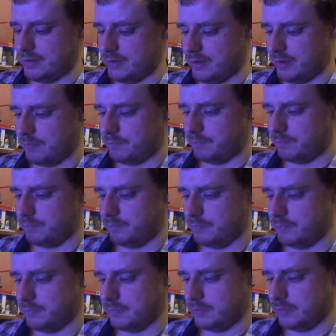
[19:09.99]
um,
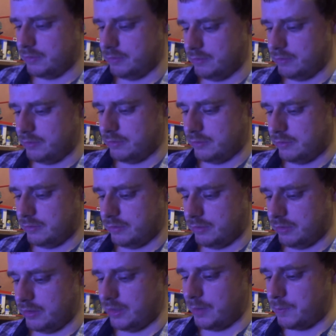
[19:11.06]

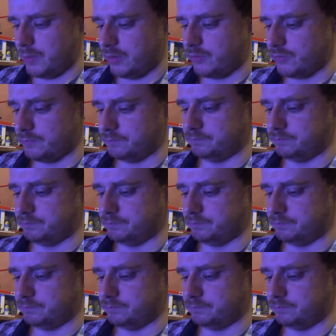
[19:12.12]
image.